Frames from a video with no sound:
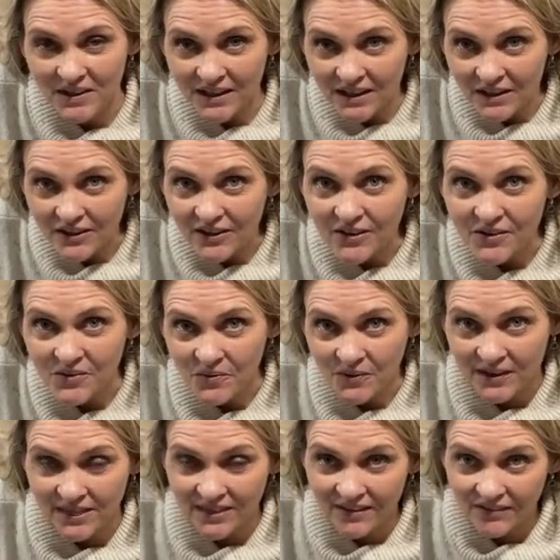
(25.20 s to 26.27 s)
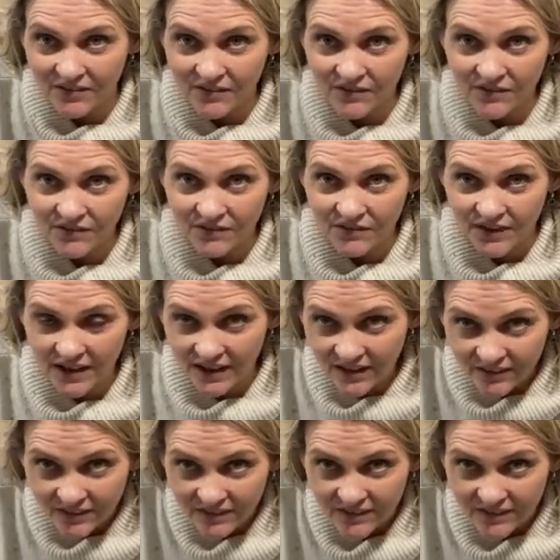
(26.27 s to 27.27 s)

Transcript: here with the 5th